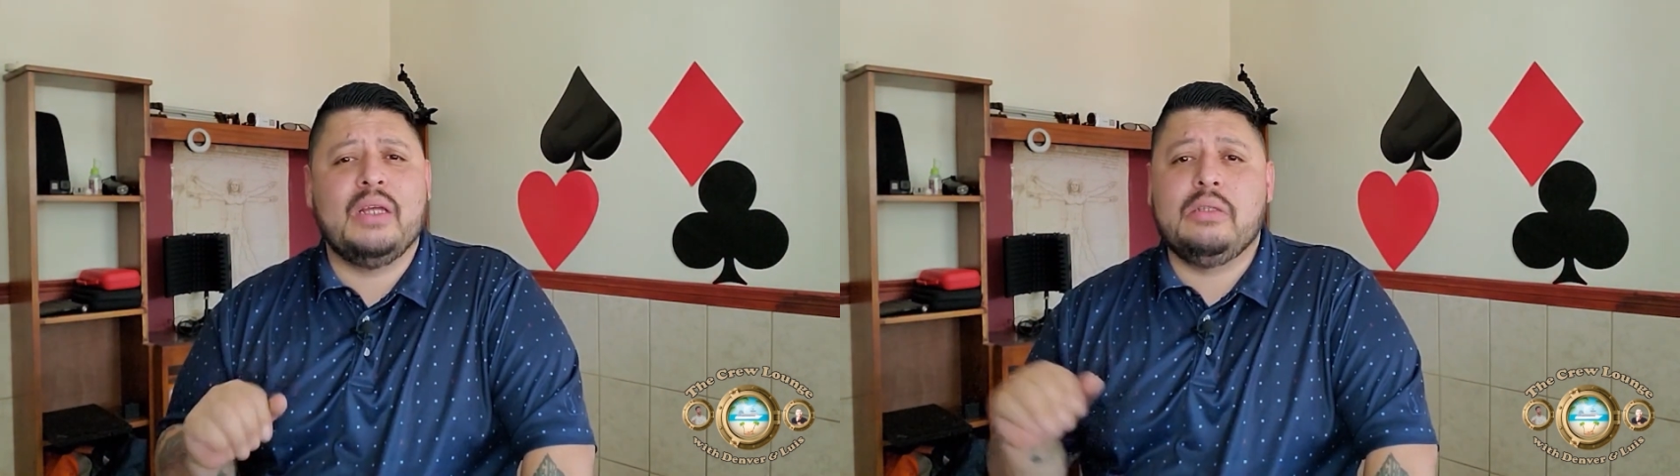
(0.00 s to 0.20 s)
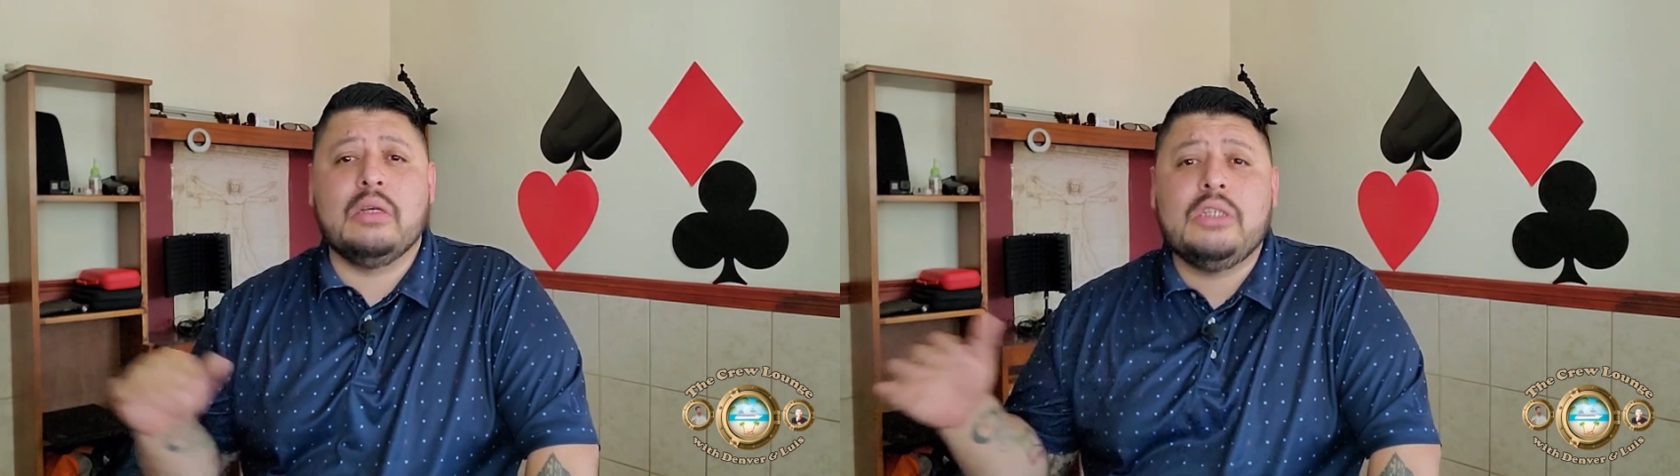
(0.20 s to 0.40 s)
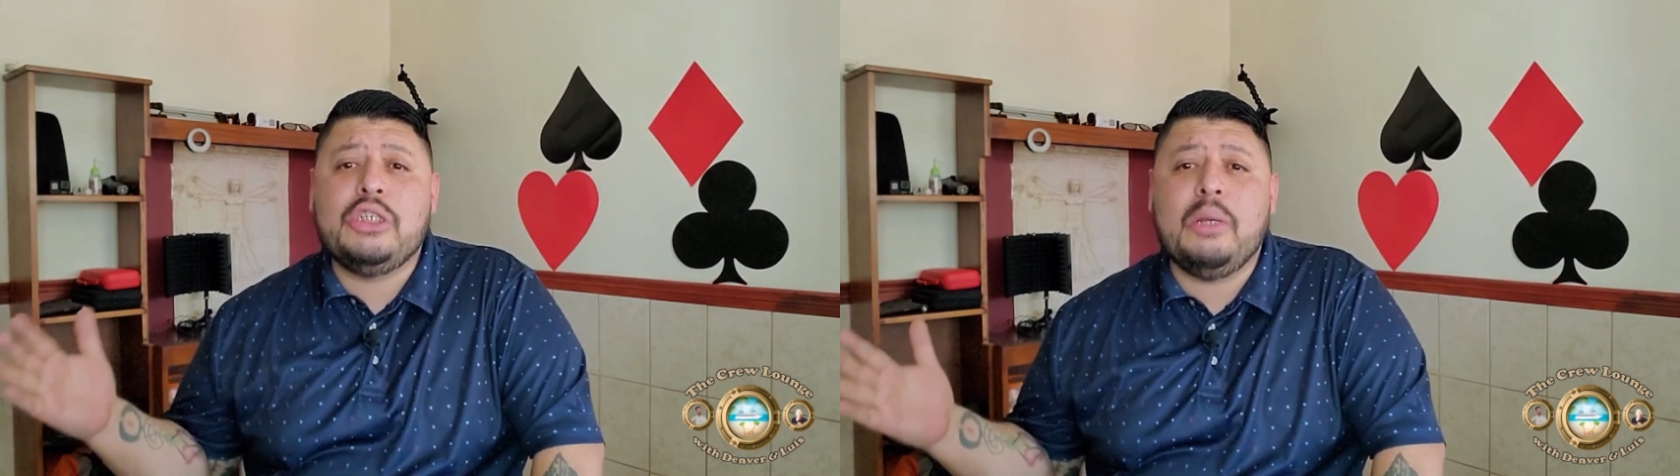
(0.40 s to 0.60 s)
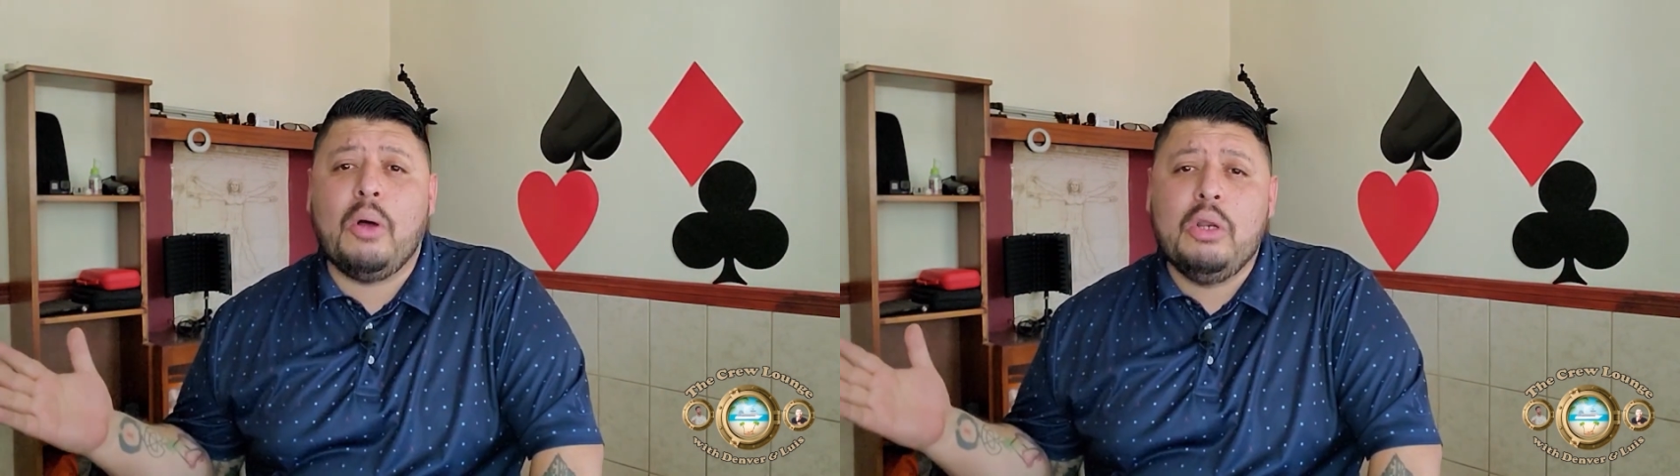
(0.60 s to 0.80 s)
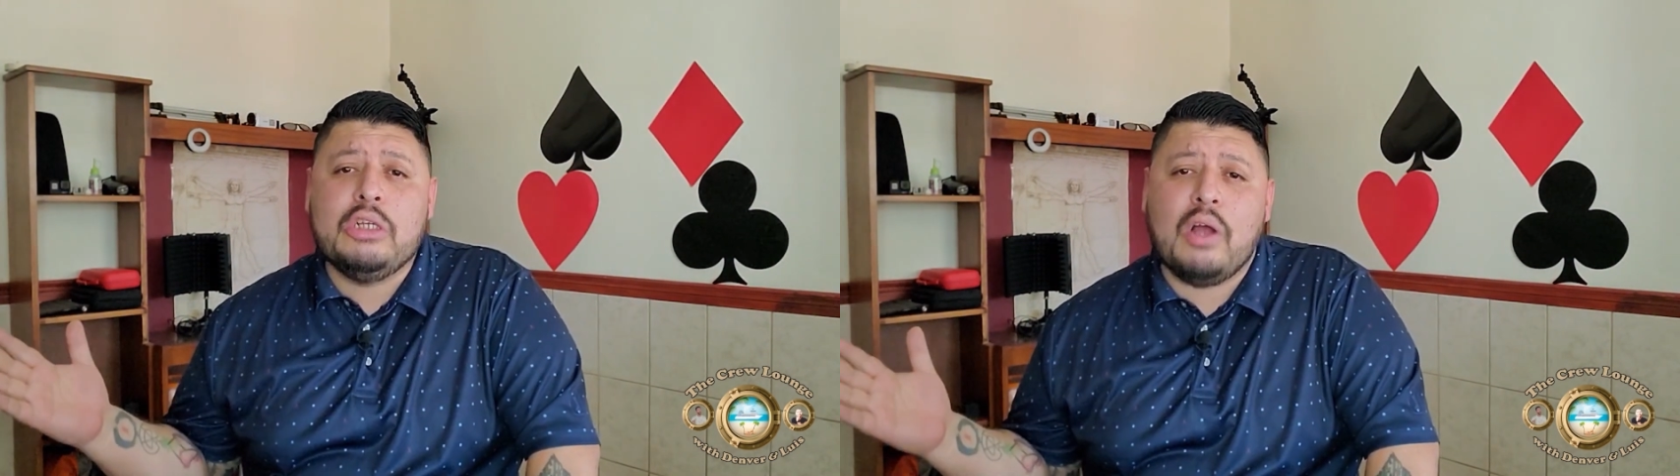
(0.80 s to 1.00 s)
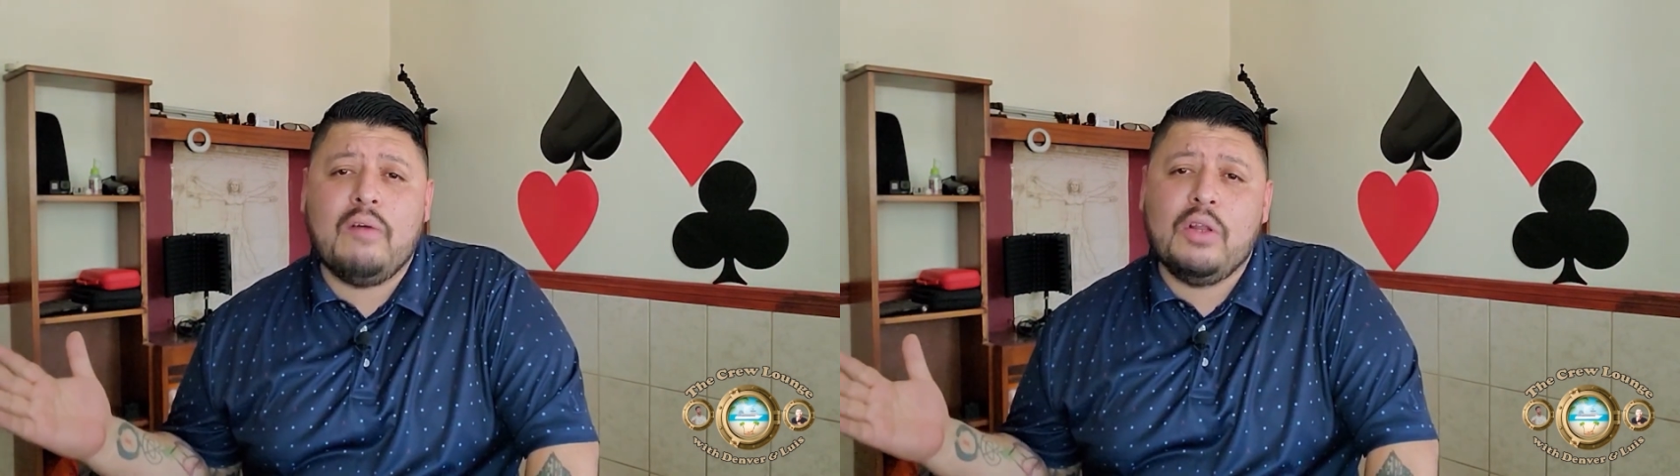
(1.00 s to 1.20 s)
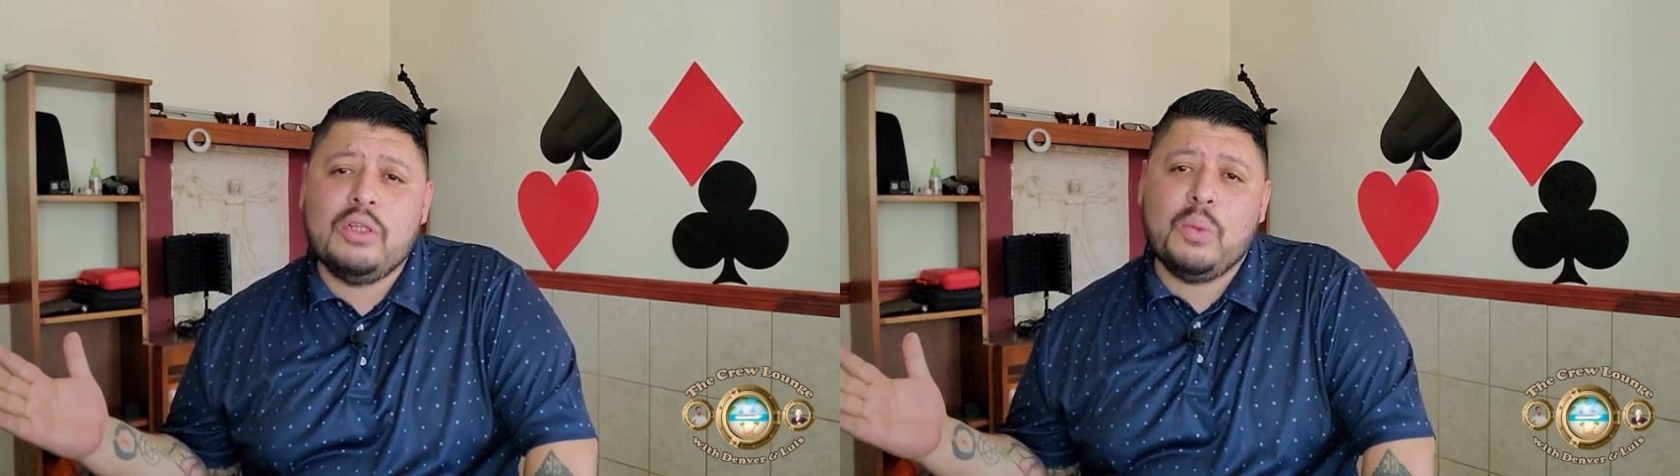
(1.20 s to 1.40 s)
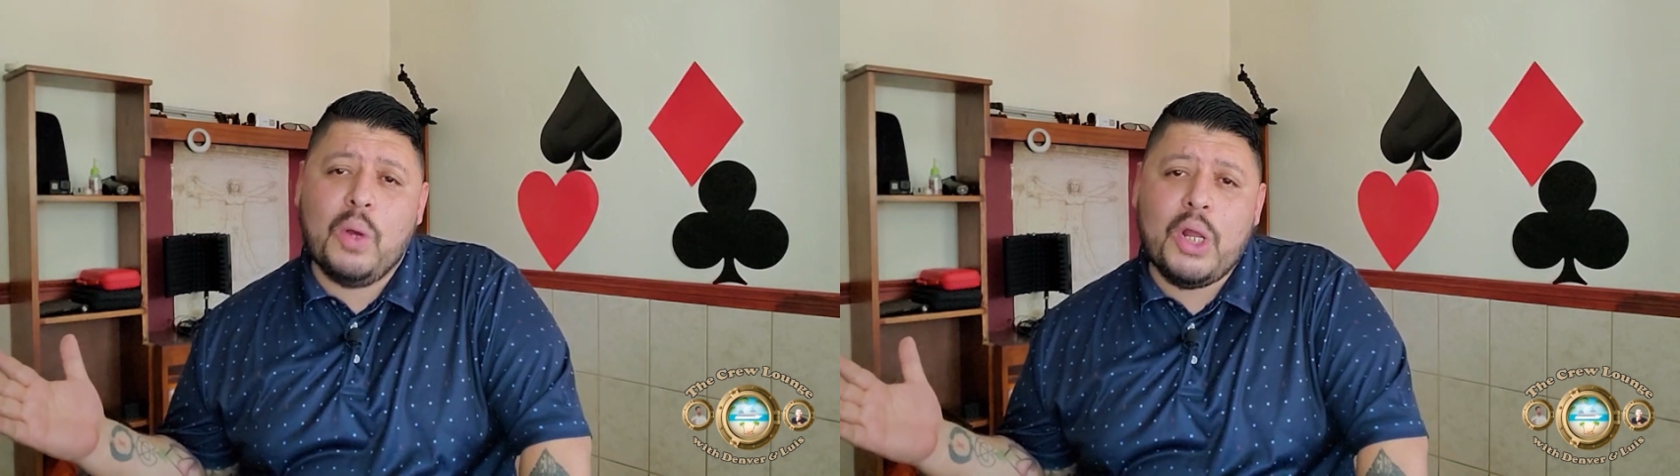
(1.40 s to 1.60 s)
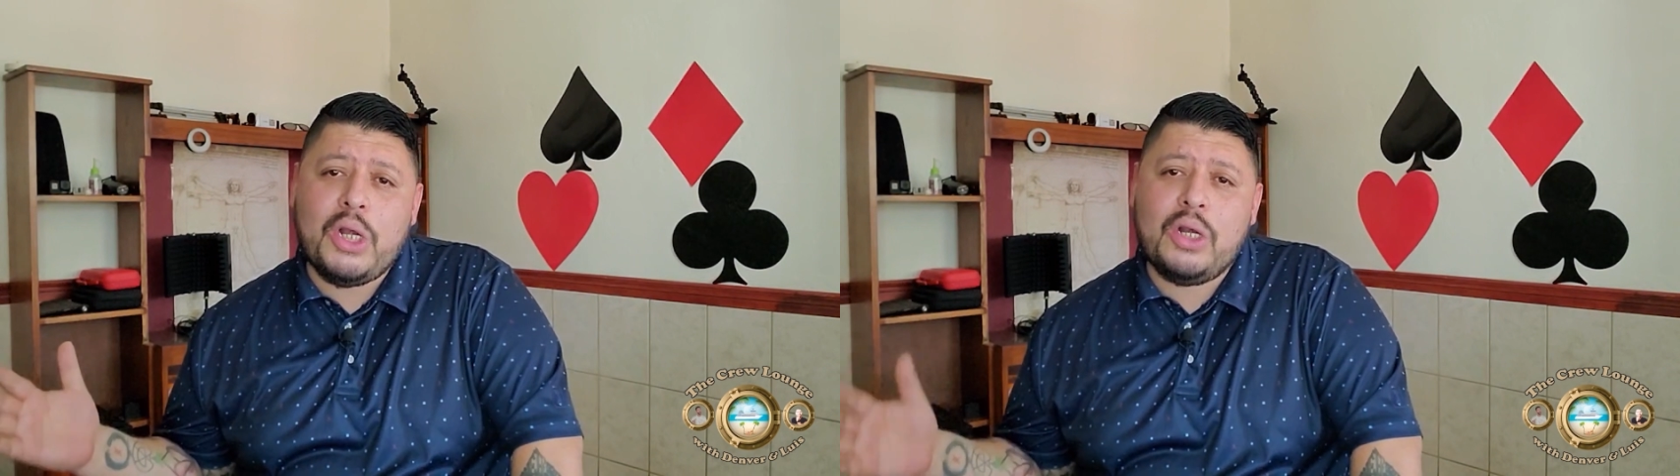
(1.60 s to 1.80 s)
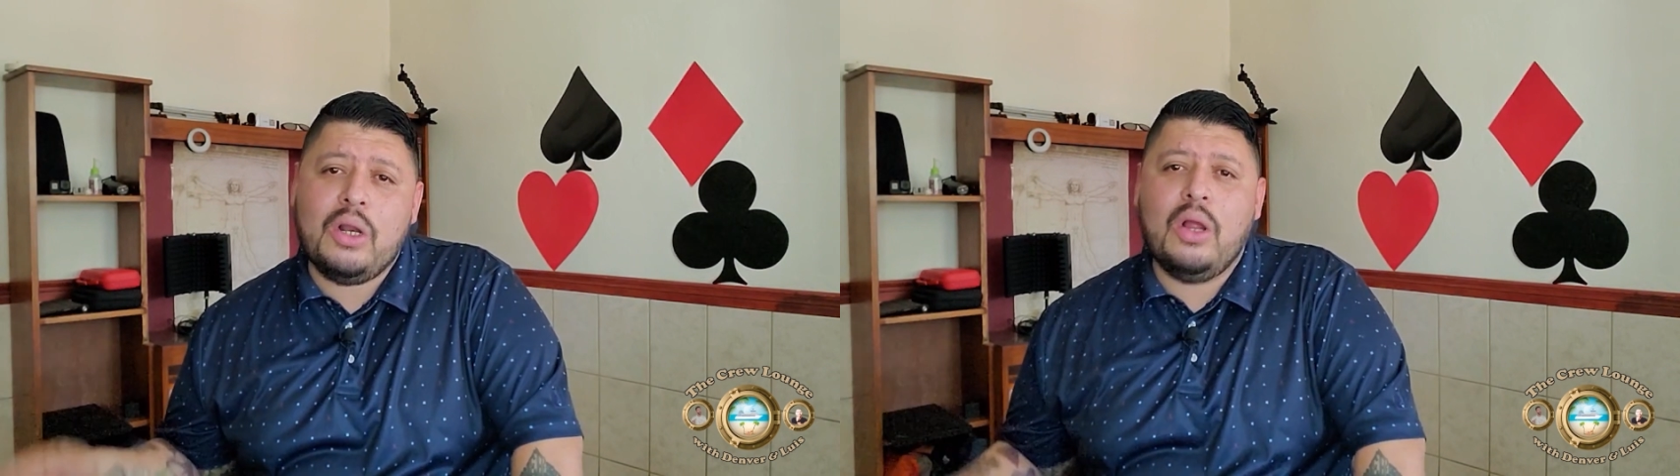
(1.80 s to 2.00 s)
Does the ship only travel on the
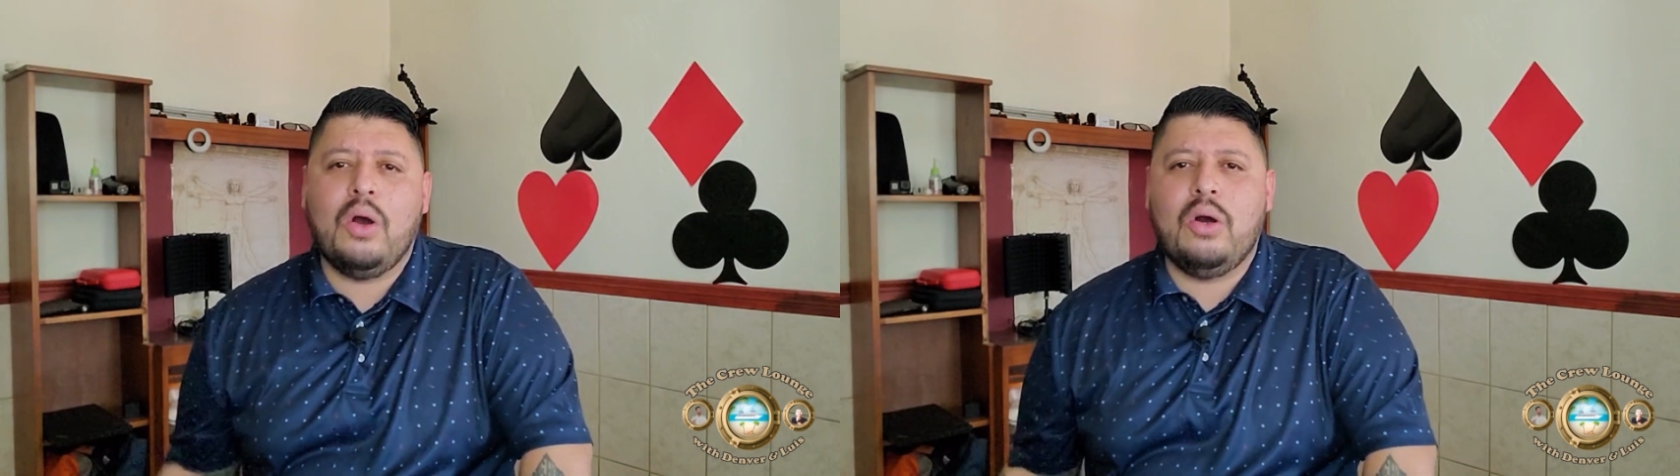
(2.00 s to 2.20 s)
water?